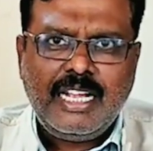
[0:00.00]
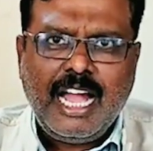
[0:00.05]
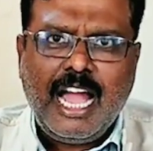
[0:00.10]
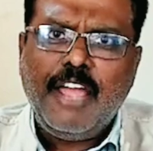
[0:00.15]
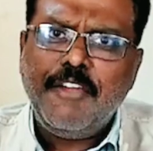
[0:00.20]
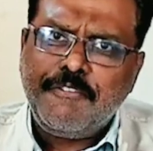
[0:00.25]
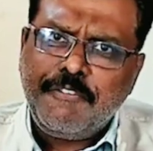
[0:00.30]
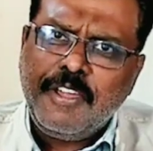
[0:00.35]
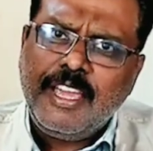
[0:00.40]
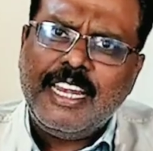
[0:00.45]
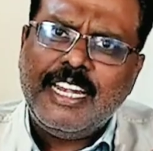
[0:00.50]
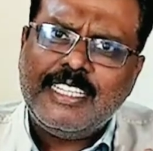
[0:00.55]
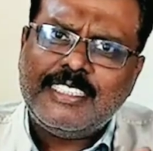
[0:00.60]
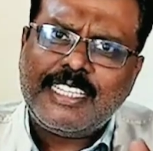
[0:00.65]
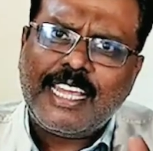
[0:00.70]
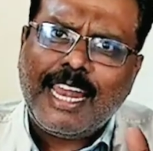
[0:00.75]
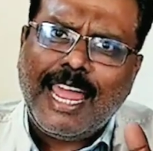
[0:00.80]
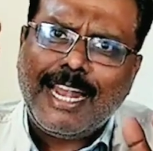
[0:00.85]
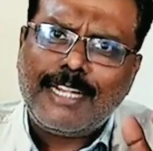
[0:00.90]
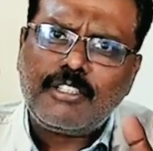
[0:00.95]
I feel it's
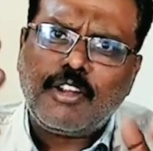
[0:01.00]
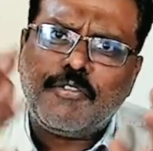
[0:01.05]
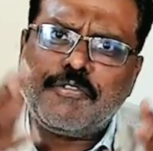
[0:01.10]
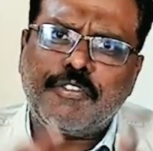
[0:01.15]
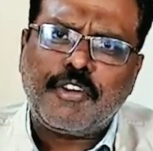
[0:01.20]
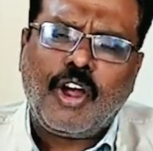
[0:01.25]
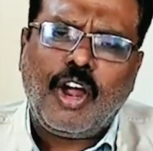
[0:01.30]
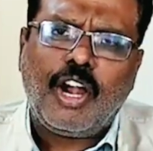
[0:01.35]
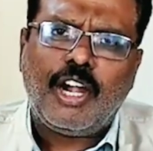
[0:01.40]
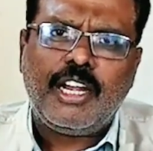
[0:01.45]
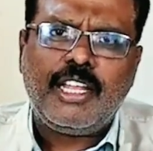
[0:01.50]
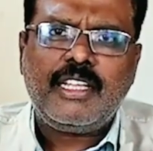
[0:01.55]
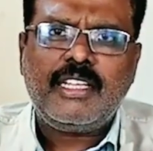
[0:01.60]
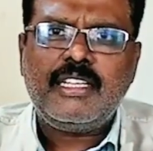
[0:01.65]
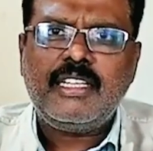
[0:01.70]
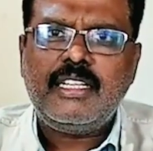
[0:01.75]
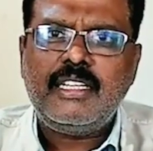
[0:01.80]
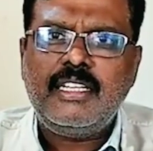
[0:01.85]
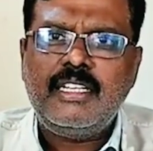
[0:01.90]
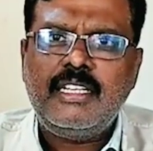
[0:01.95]
an act of
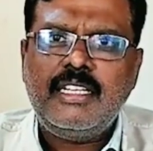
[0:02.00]
fraud